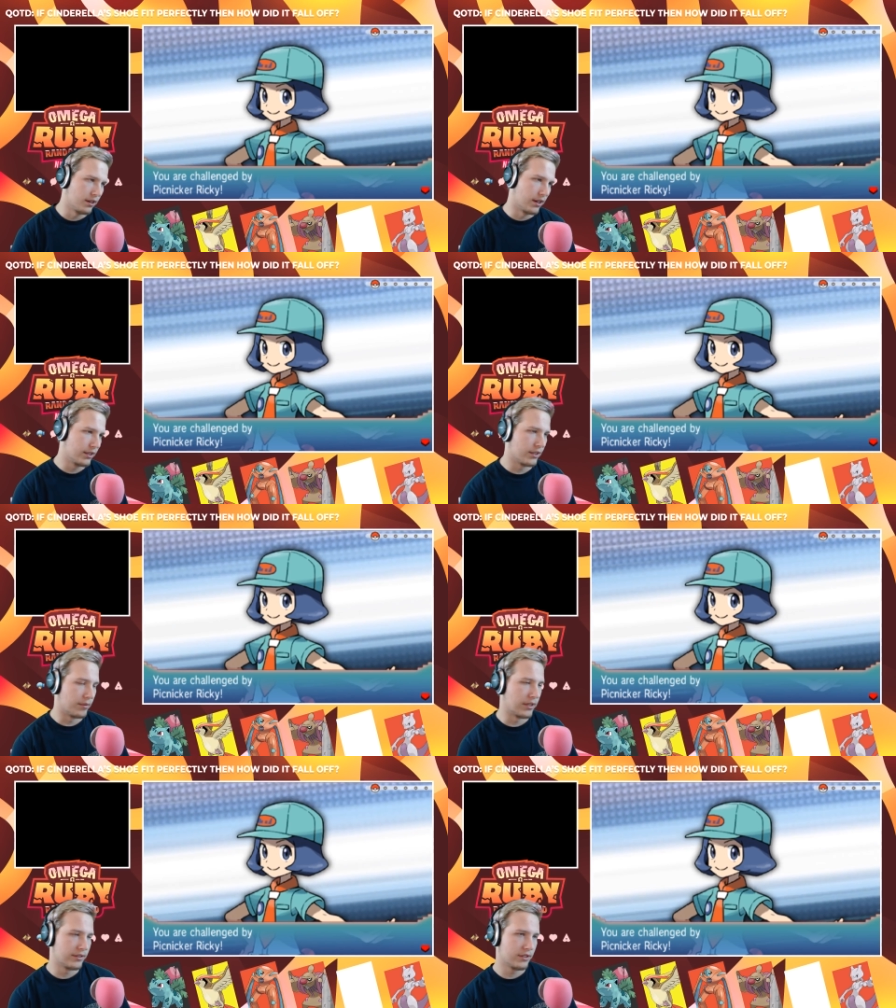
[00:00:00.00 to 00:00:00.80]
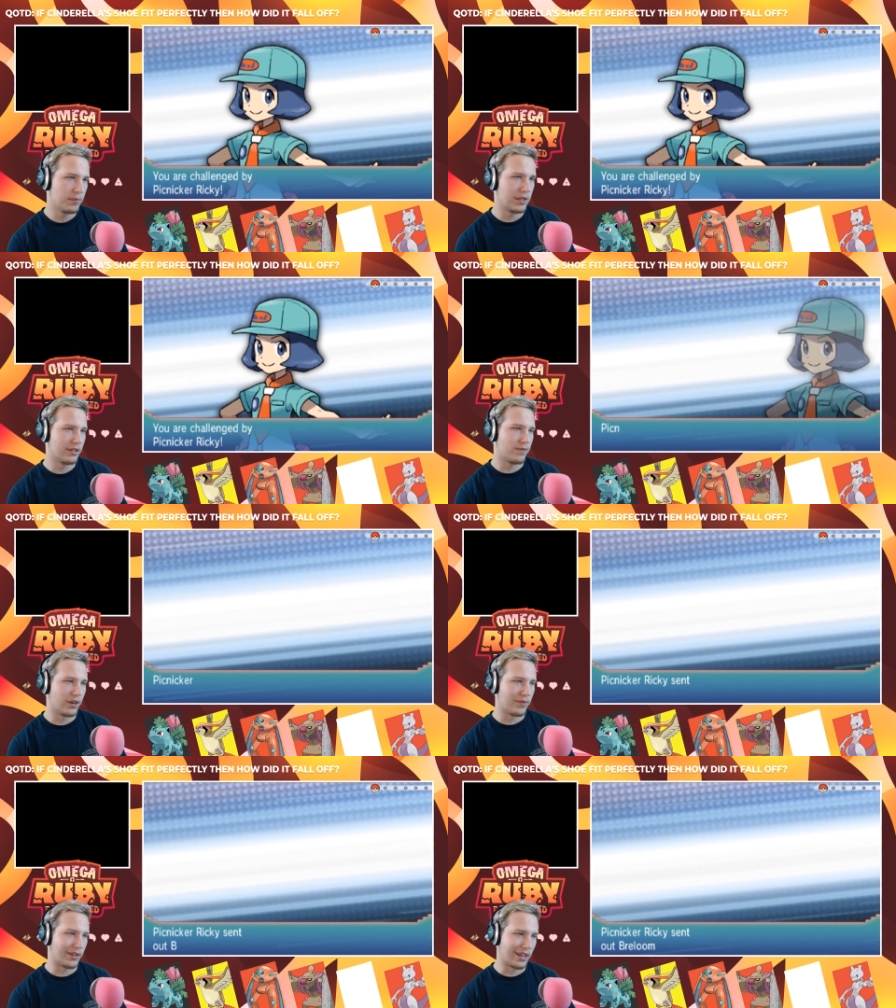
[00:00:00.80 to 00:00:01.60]
Alright, never mind. It'd be
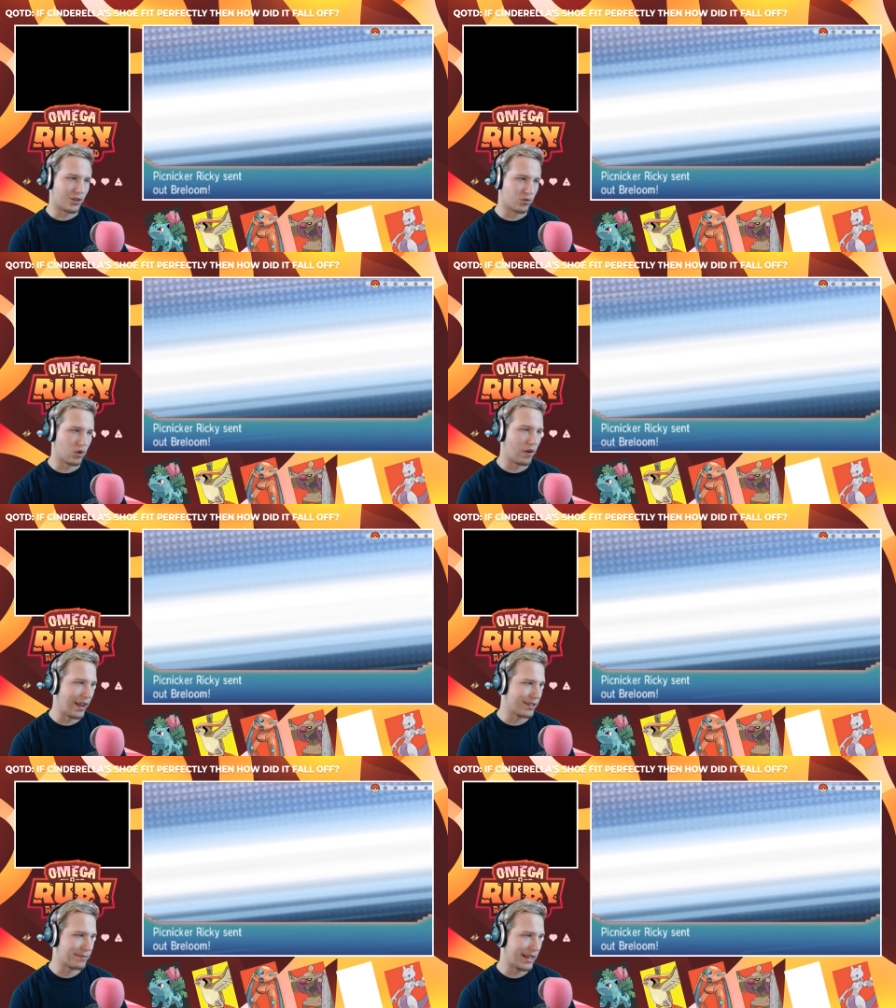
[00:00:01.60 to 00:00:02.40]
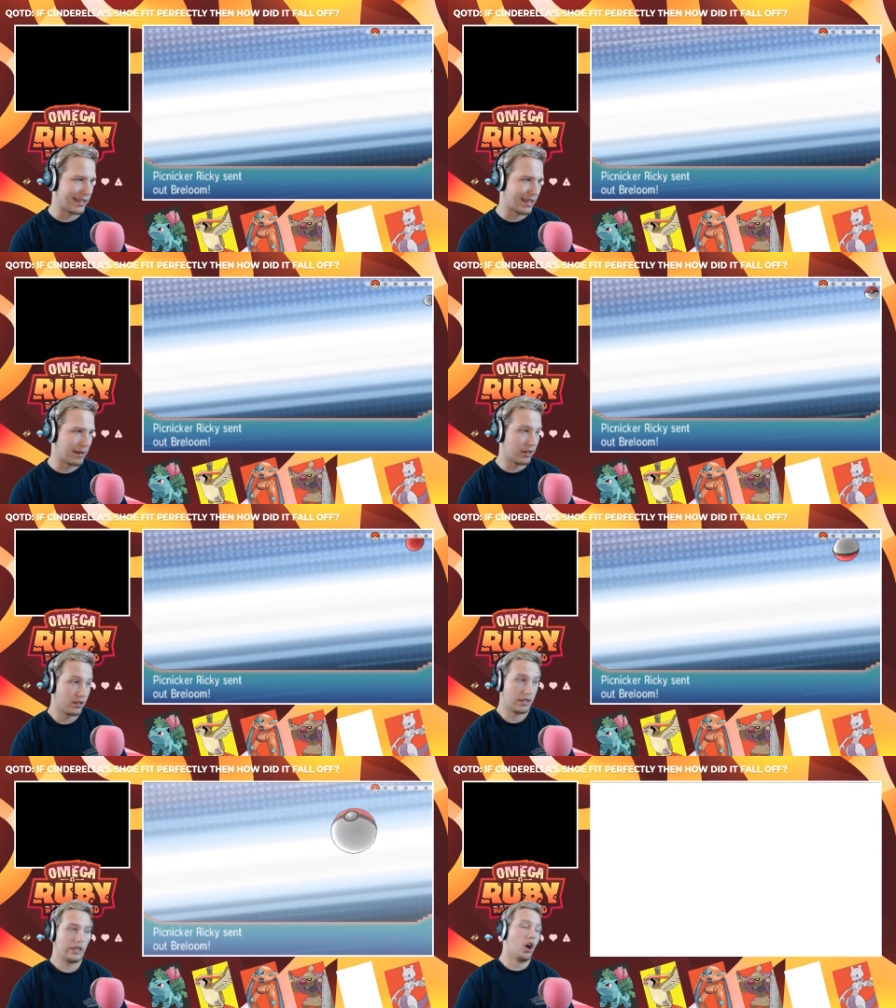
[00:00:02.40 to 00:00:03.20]
funny if like a grown ass man came and you're
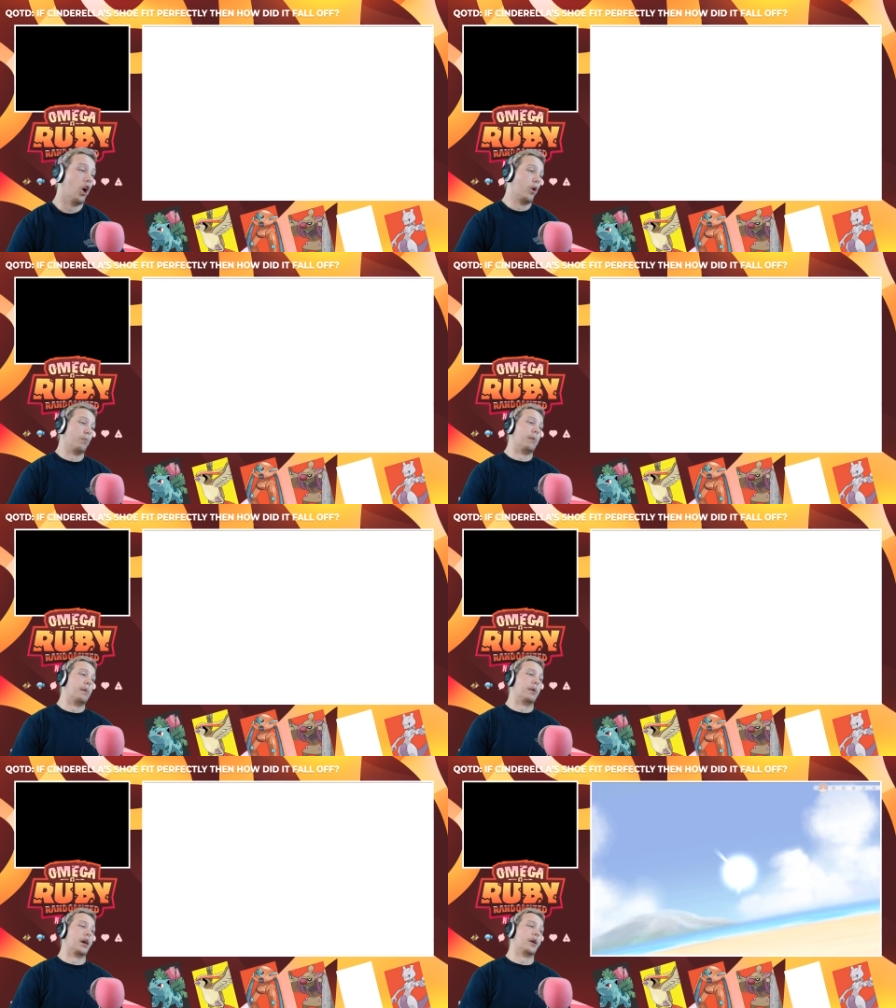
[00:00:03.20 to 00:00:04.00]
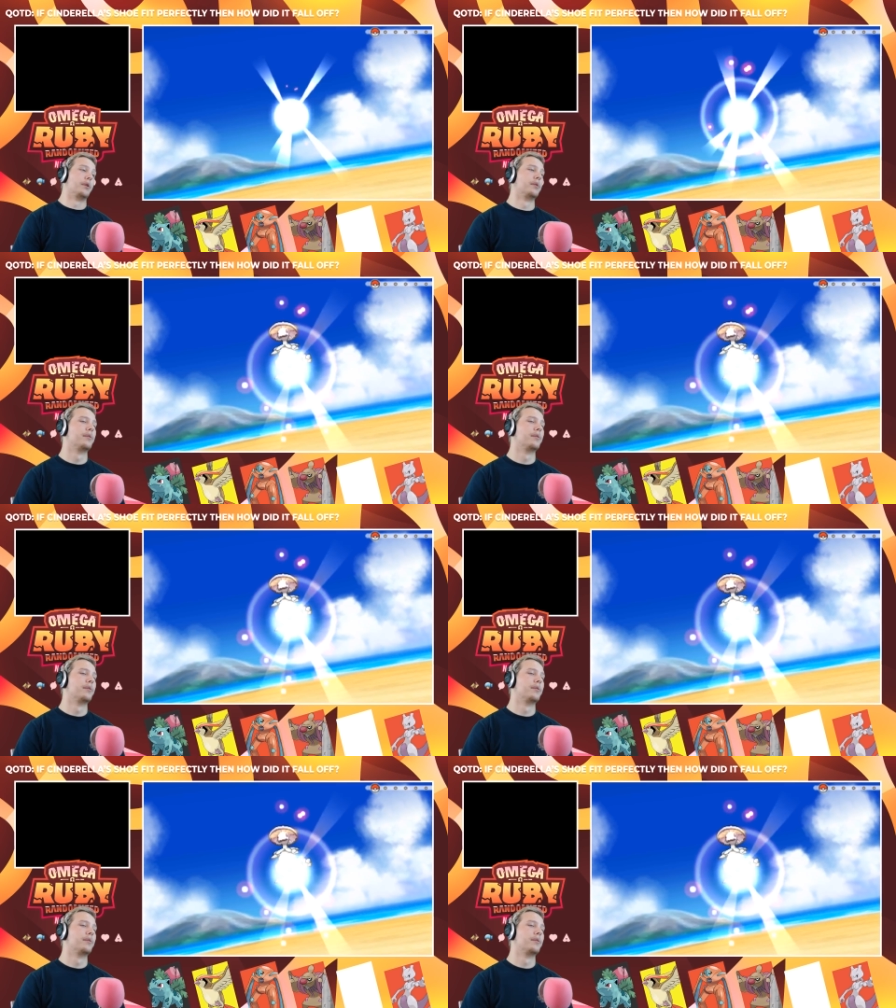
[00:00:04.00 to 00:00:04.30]
like, oh, my bad.